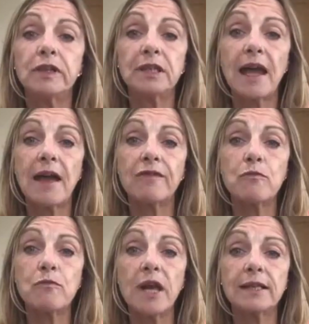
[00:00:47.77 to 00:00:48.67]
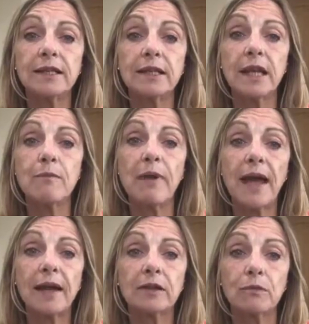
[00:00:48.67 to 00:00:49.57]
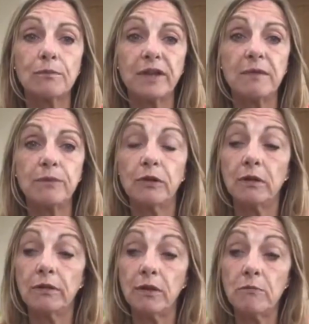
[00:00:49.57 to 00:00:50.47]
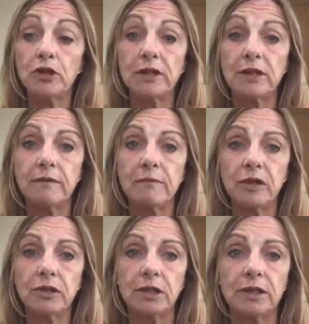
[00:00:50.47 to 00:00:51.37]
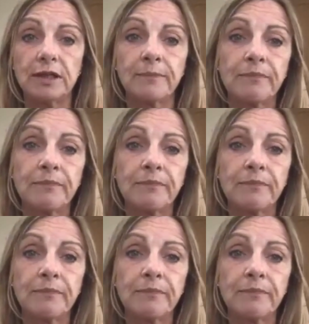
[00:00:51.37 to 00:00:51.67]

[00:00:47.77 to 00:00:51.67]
to have a more lasting impact on people than positive emotions.